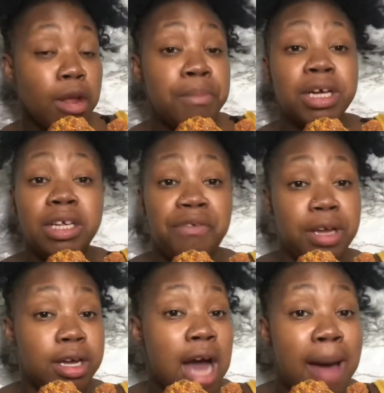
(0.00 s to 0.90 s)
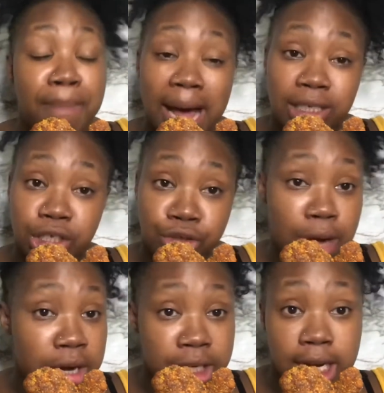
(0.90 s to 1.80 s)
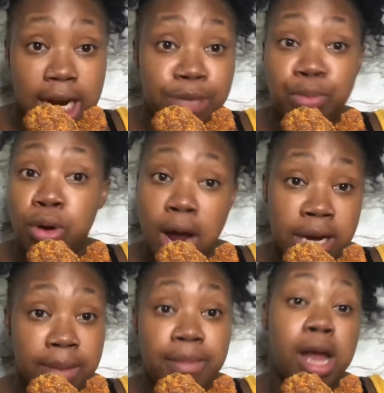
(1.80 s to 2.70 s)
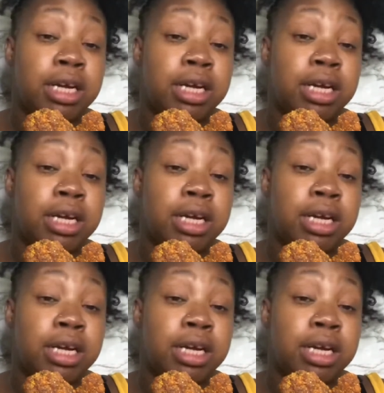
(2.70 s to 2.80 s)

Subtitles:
Because if he got past the drowning that I'd put on him